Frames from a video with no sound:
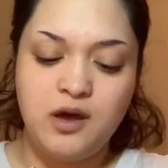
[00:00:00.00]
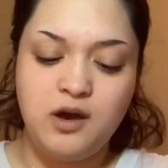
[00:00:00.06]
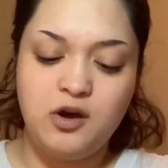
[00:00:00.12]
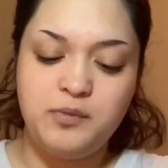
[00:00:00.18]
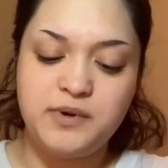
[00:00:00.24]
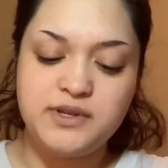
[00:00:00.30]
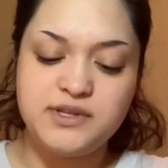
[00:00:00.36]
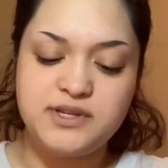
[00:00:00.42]

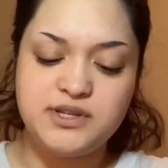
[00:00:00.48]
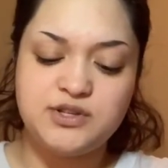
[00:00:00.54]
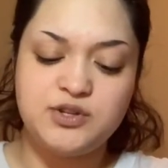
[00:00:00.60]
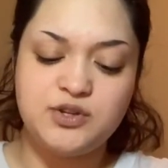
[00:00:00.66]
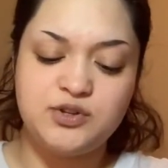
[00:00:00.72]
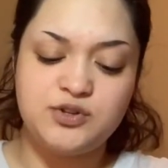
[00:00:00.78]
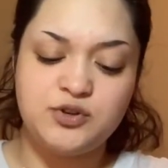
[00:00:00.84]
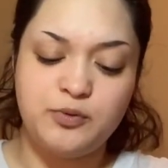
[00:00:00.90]
But it's not
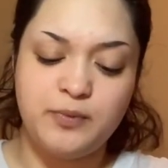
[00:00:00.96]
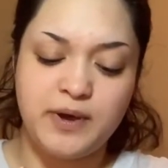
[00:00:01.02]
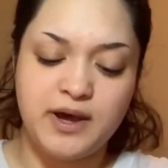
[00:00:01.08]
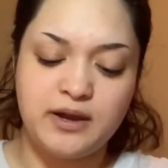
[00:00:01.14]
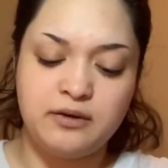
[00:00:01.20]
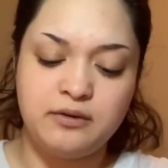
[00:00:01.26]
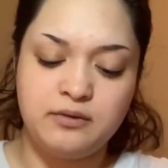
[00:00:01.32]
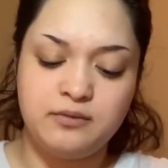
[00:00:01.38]
too, too
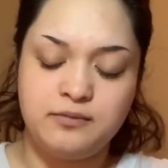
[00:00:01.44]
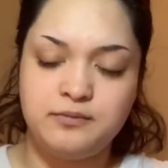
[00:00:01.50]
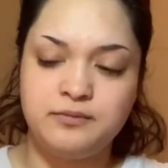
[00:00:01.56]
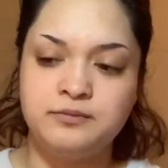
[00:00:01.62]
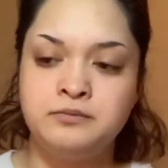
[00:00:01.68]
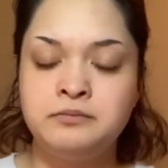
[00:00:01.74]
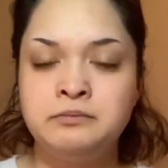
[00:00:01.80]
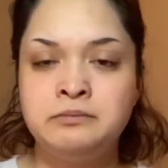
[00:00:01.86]
bad.
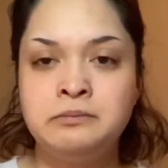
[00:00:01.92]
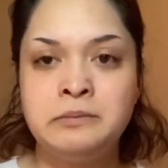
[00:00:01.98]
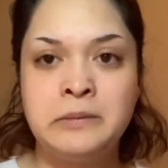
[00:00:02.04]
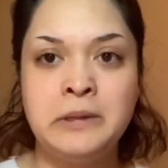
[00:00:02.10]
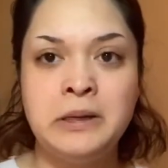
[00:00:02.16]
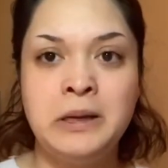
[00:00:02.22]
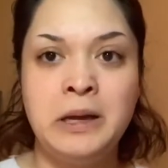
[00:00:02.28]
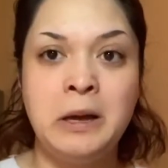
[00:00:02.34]

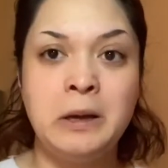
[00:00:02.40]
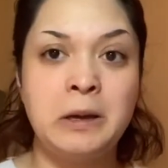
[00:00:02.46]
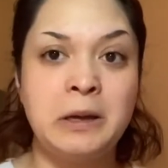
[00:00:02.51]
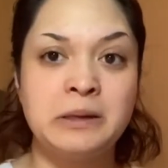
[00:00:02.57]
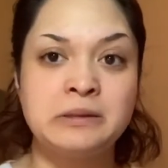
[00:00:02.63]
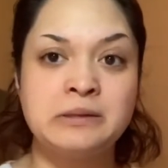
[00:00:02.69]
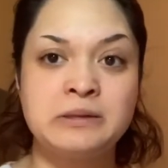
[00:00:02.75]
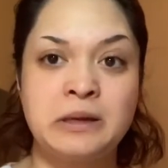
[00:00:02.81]
I'm kind
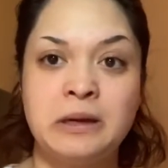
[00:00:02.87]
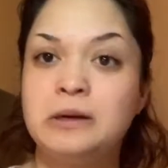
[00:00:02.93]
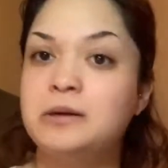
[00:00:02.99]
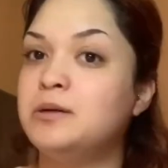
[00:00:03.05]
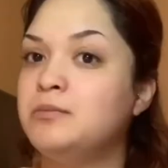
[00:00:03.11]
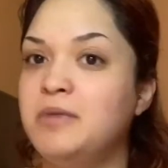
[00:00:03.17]
of scared.